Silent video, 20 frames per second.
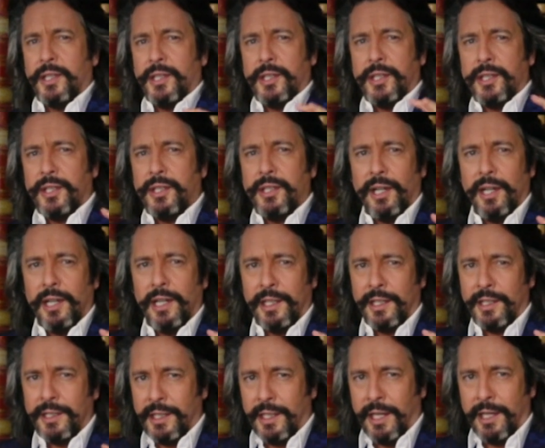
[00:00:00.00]

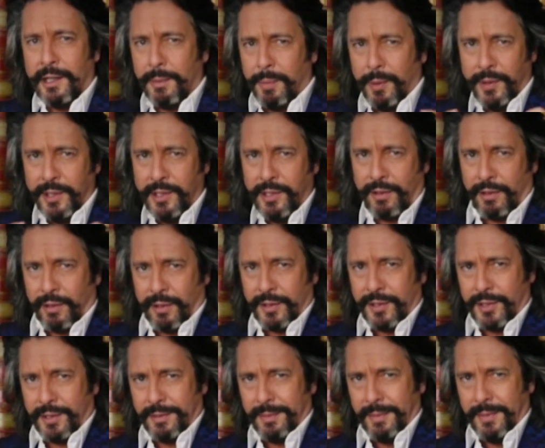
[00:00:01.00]
styling to get the point
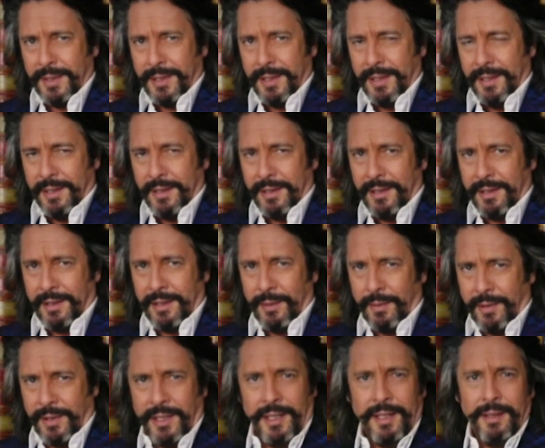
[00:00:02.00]
across. There
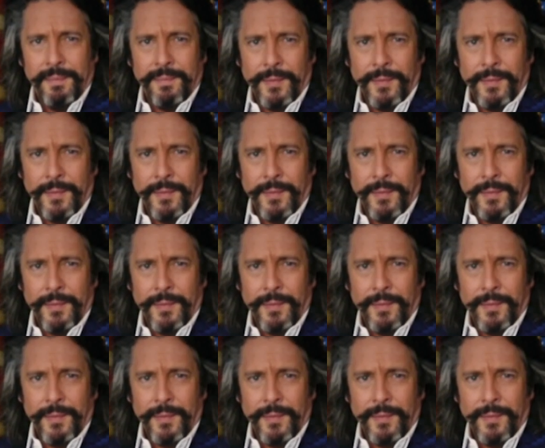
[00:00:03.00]
were the